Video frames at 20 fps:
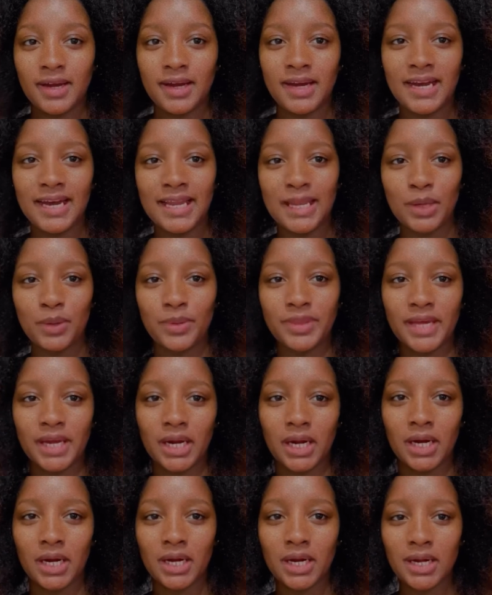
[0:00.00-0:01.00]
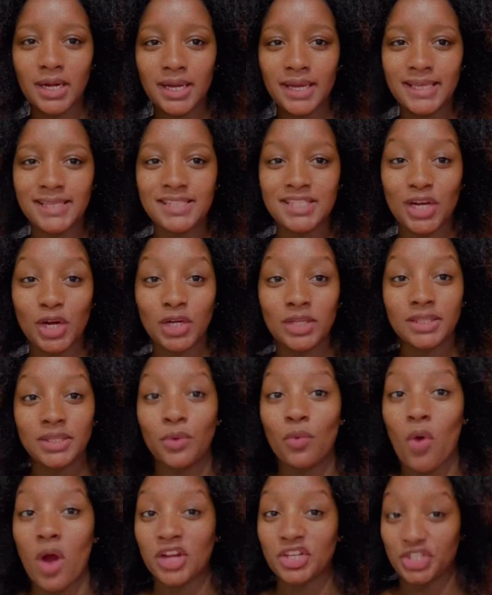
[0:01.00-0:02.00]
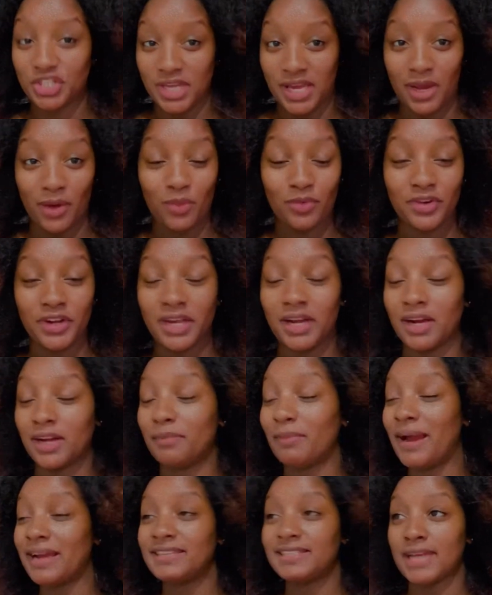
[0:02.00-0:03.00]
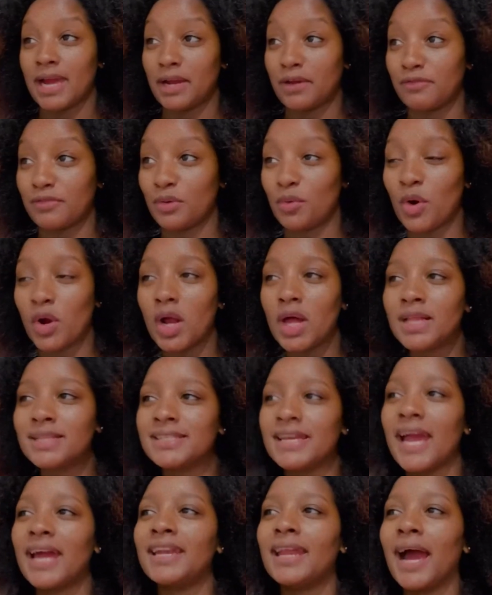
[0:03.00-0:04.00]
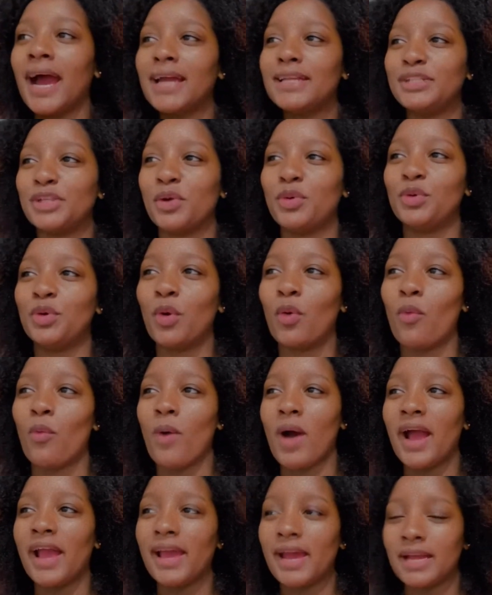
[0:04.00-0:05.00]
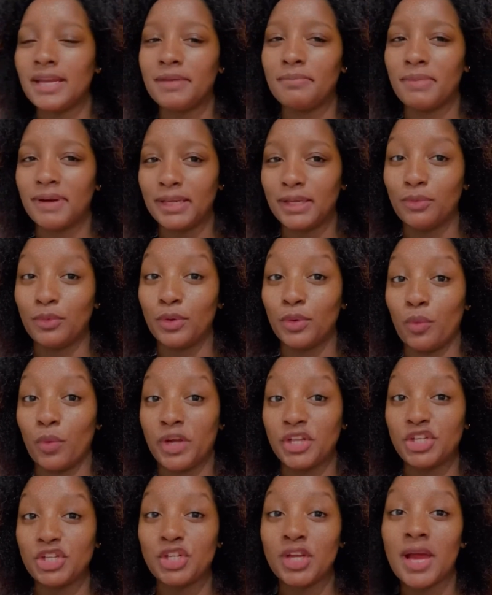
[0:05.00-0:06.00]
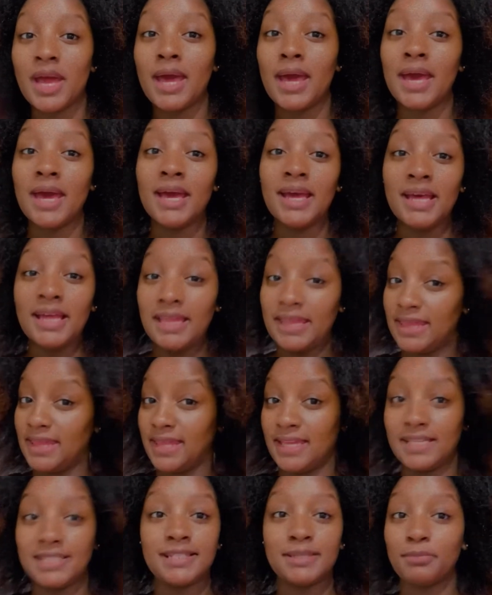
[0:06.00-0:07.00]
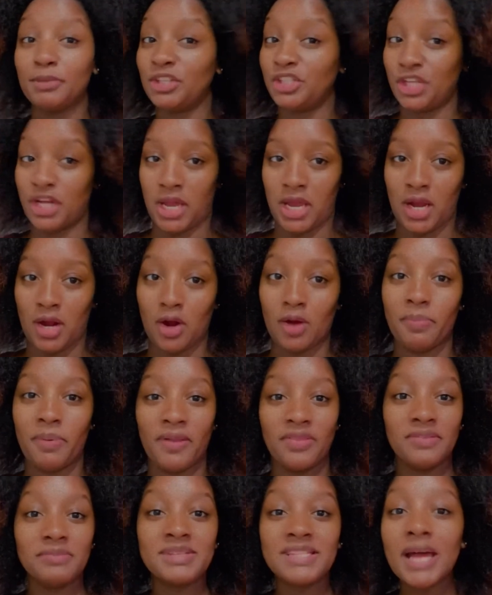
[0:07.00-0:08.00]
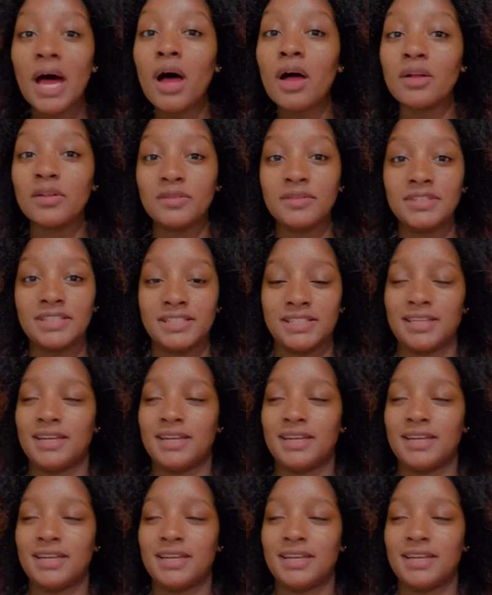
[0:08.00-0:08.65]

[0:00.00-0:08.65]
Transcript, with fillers: Hello there. It's currently wash day over here in my side of the world, and I don't know why anybody would wish this much hair upon themselves.